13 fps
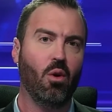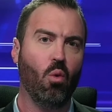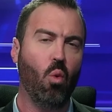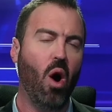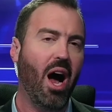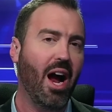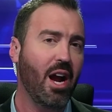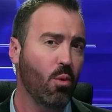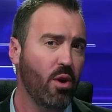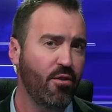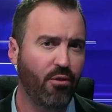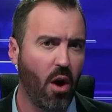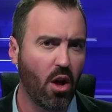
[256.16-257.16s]
Why are
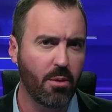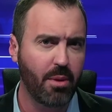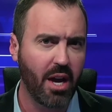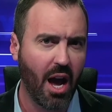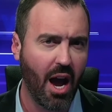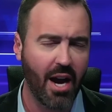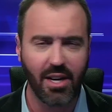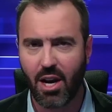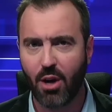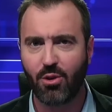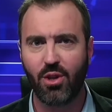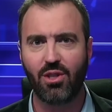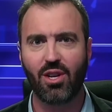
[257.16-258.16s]
we falling behind
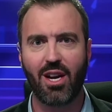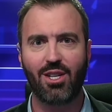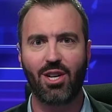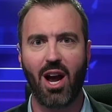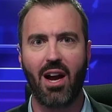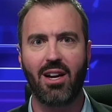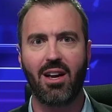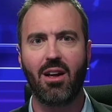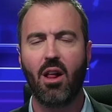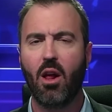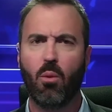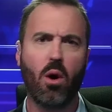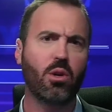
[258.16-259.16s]
countries like China?
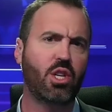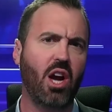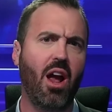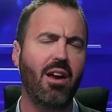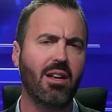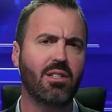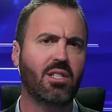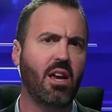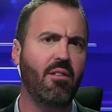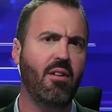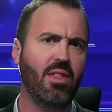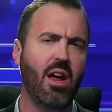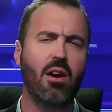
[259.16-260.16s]
Well, China's
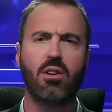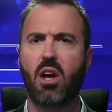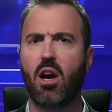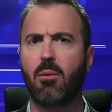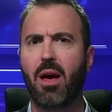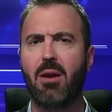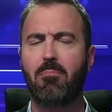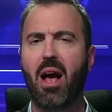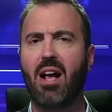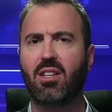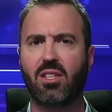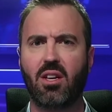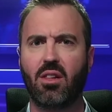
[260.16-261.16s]
giving their young men
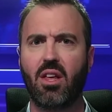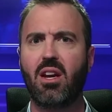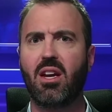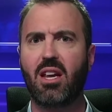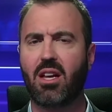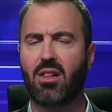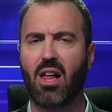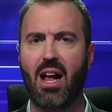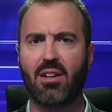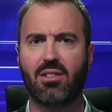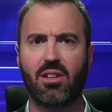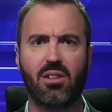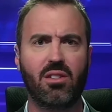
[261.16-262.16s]
masculinity
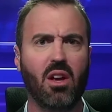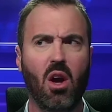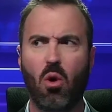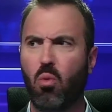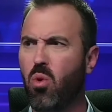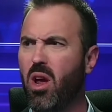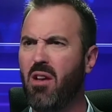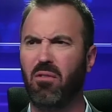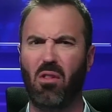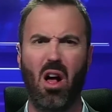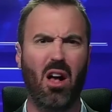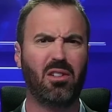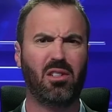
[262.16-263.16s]
classes. We've
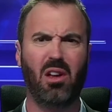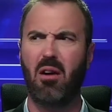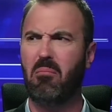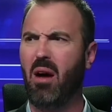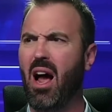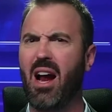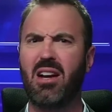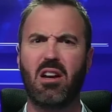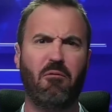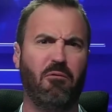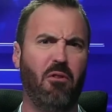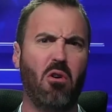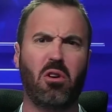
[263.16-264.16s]
lost our mind
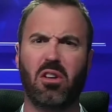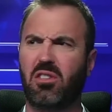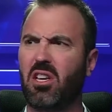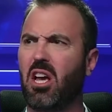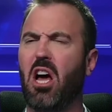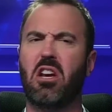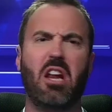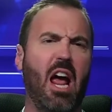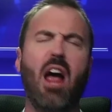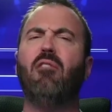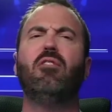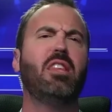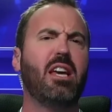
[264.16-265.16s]
and focusing on
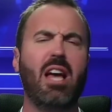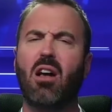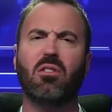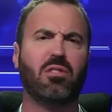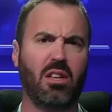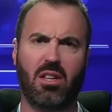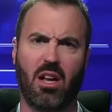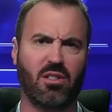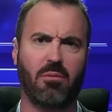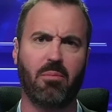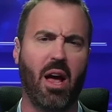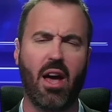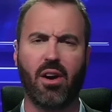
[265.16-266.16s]
everything else that
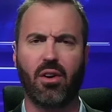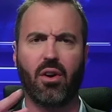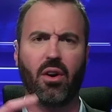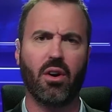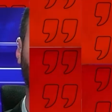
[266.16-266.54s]
doesn't matter.